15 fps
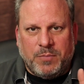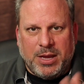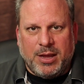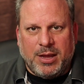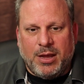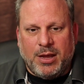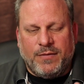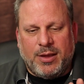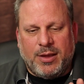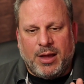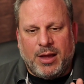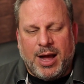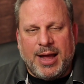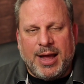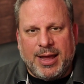speaking of
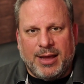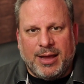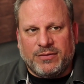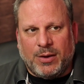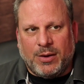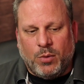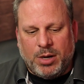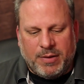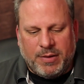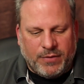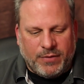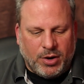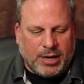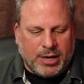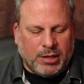IS, I want to be
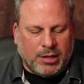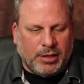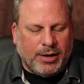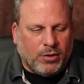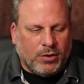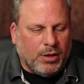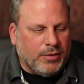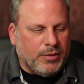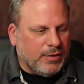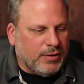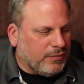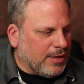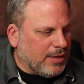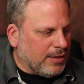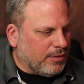very clear on
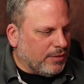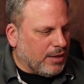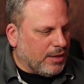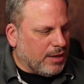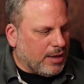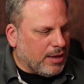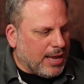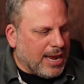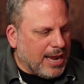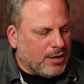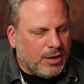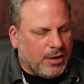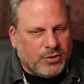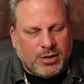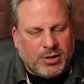this, that the
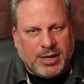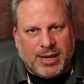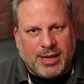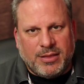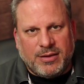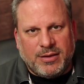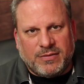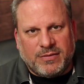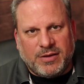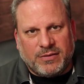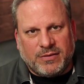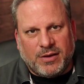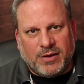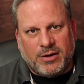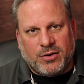800 and the
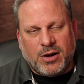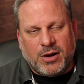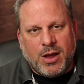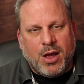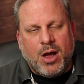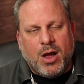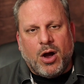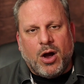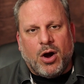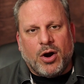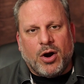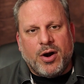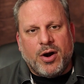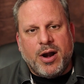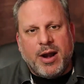600
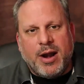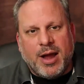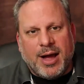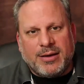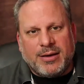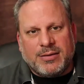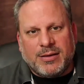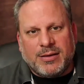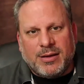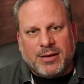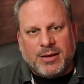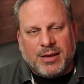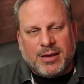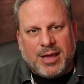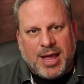are not
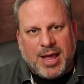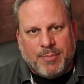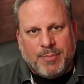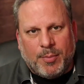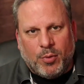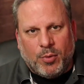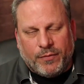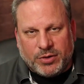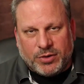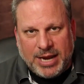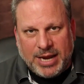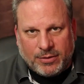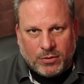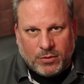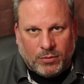capable, for
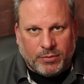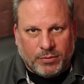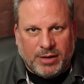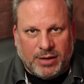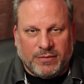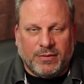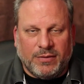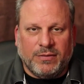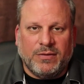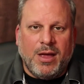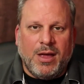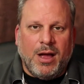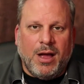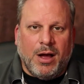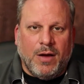technical reasons,
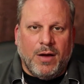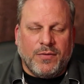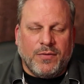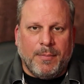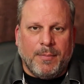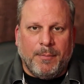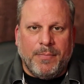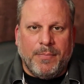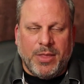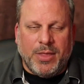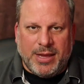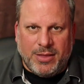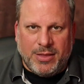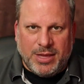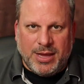of
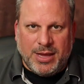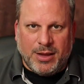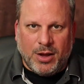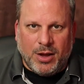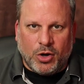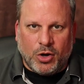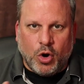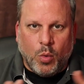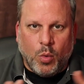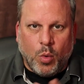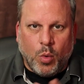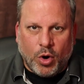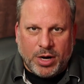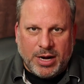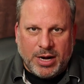the
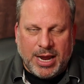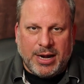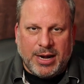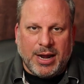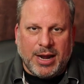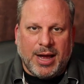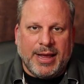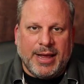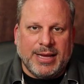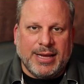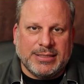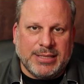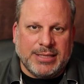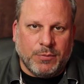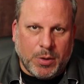coordinated
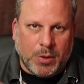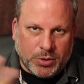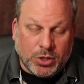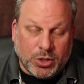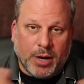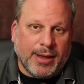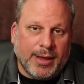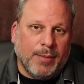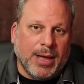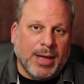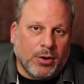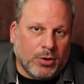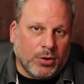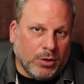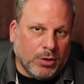IS that we were talking
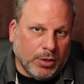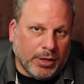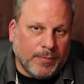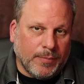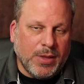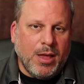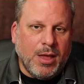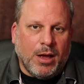about earlier.